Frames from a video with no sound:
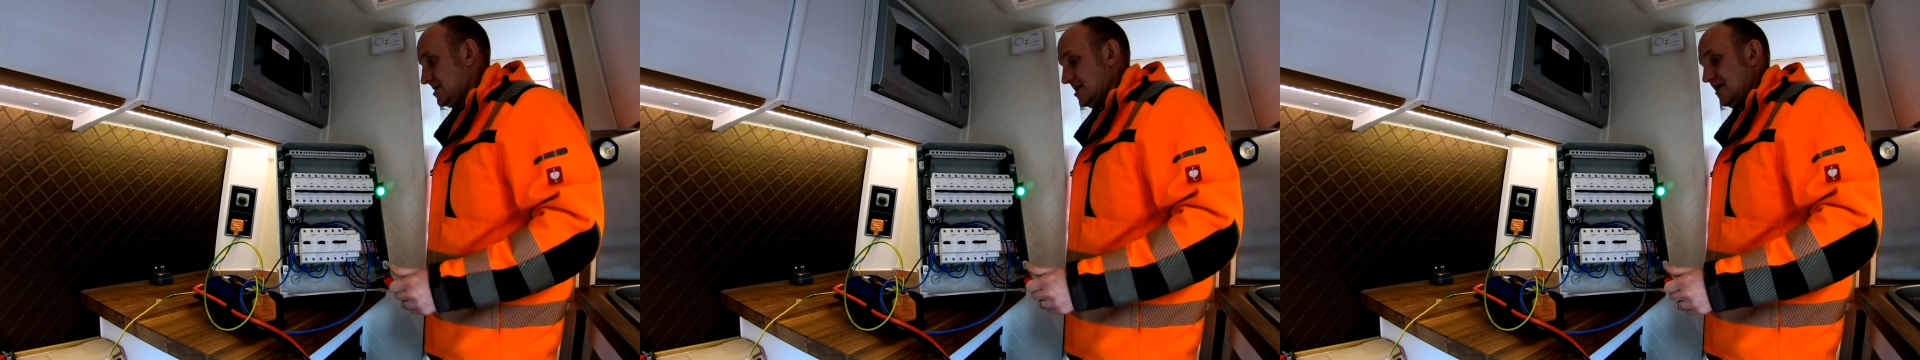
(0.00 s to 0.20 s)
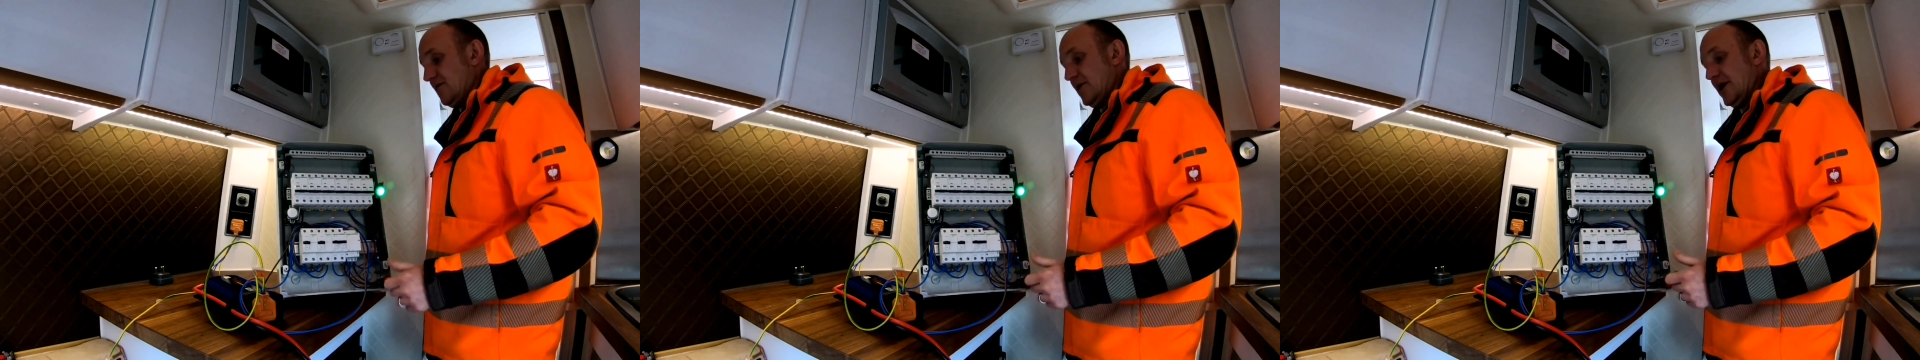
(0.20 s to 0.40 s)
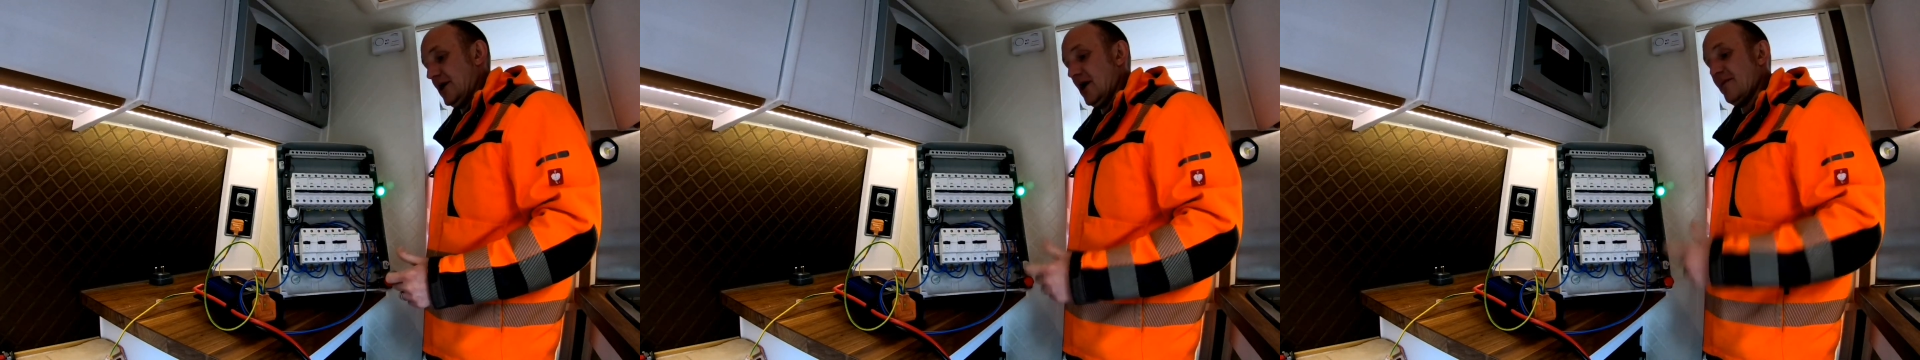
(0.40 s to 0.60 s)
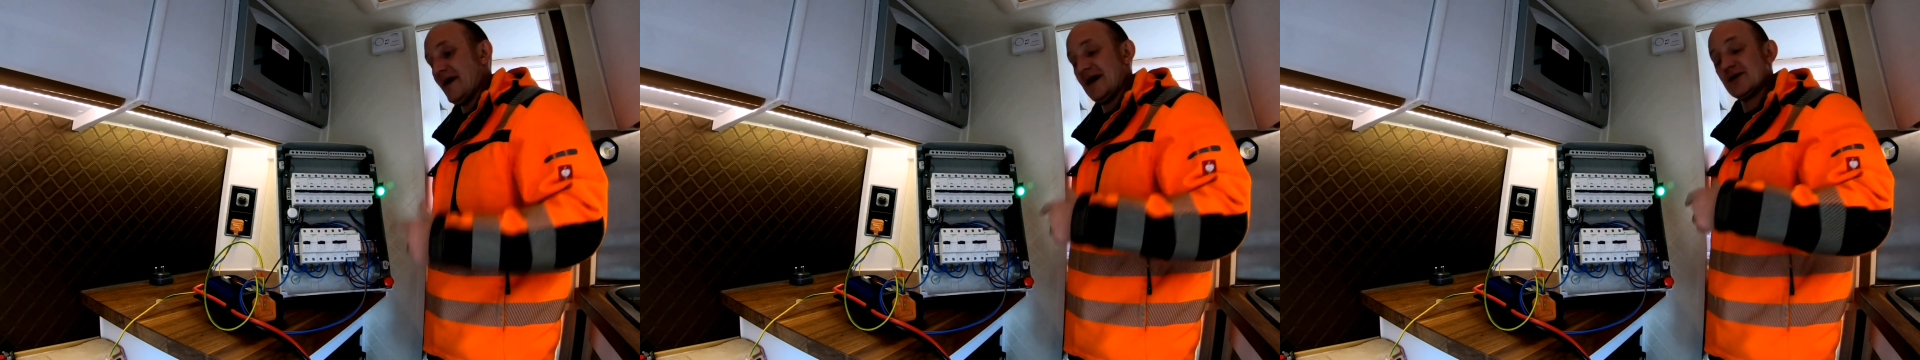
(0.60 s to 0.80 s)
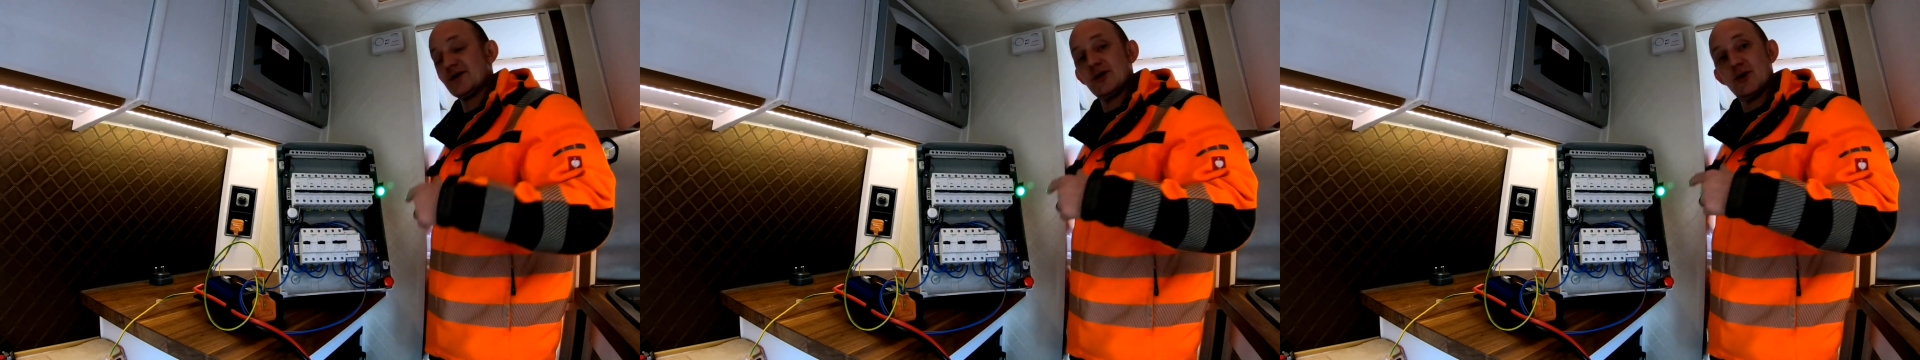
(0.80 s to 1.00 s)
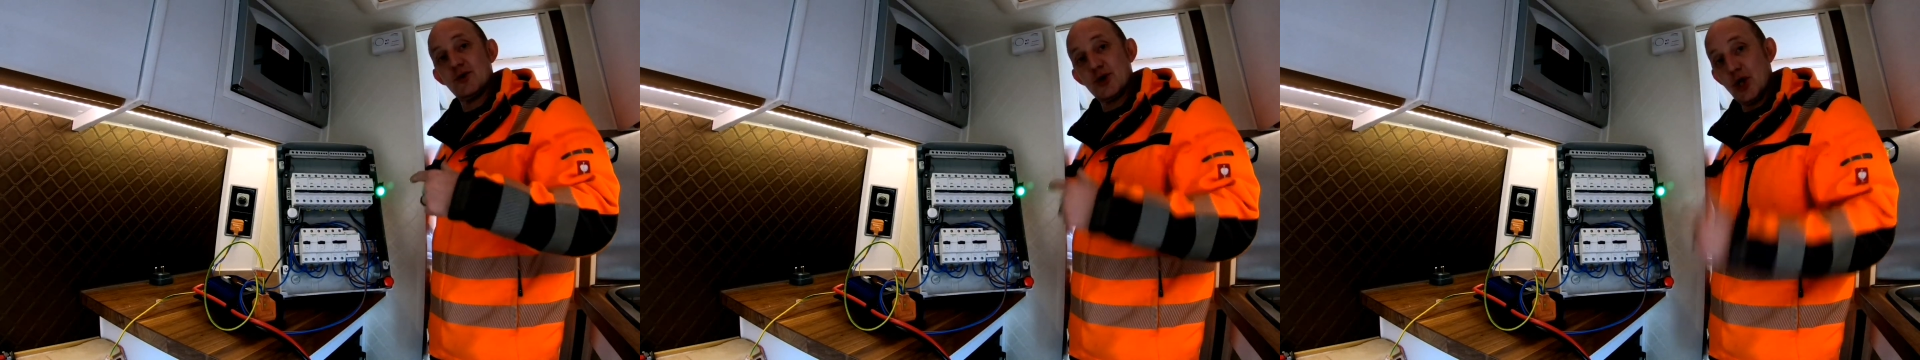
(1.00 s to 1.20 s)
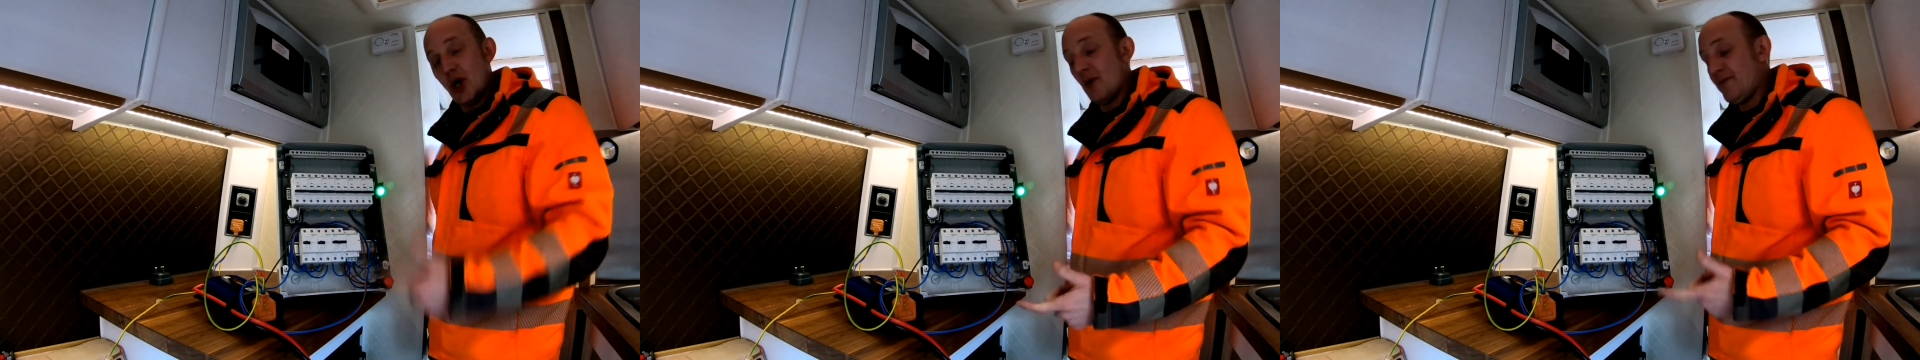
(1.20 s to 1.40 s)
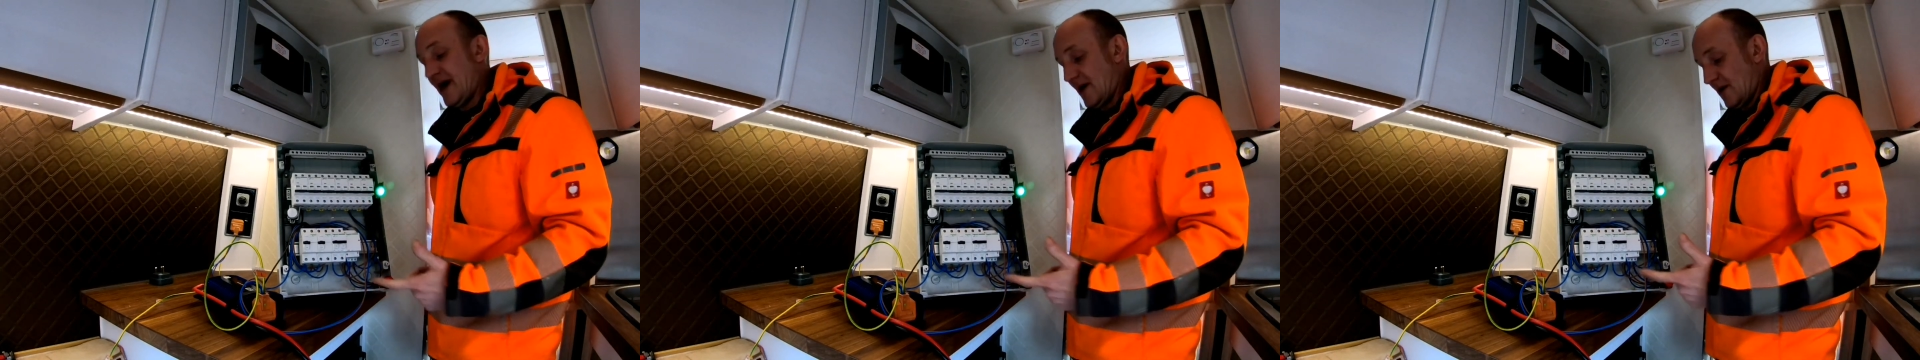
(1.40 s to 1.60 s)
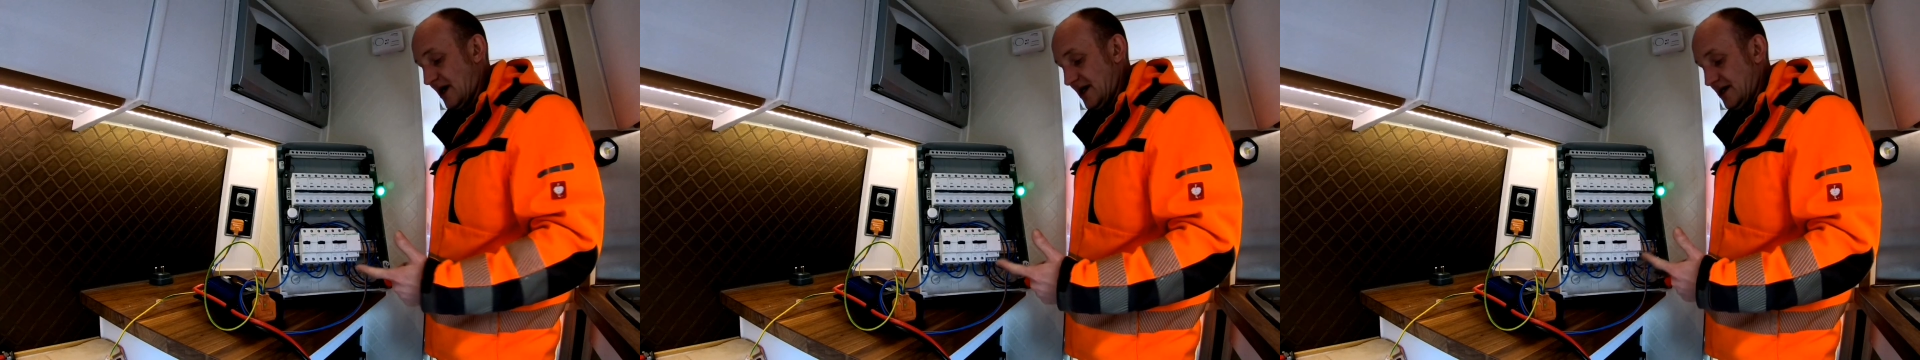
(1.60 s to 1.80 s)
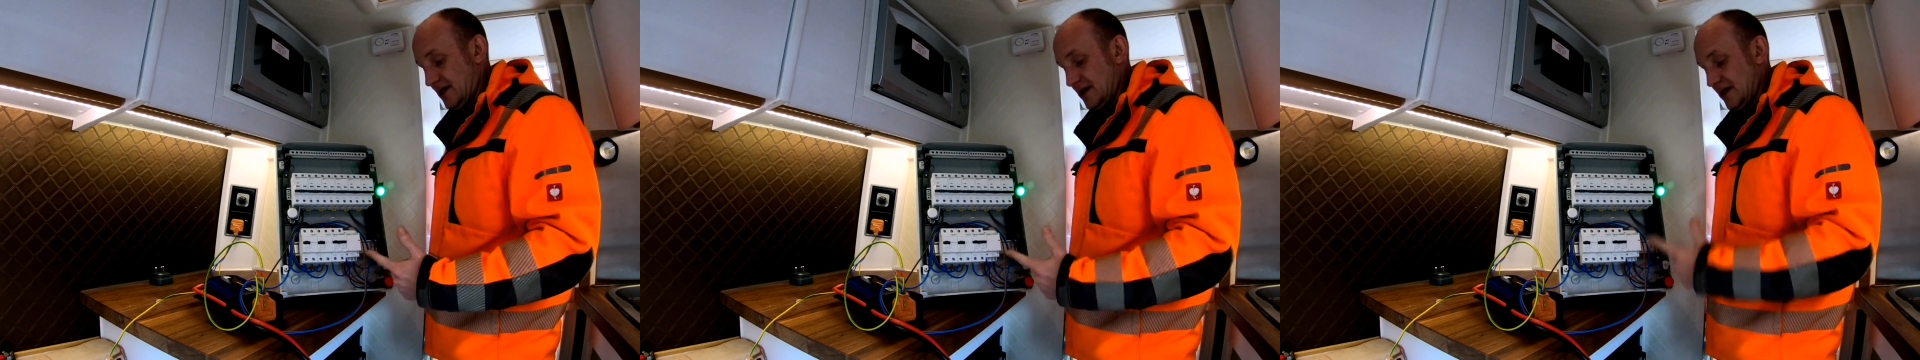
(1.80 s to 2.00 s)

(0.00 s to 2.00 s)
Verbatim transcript: So if we go back to shore power,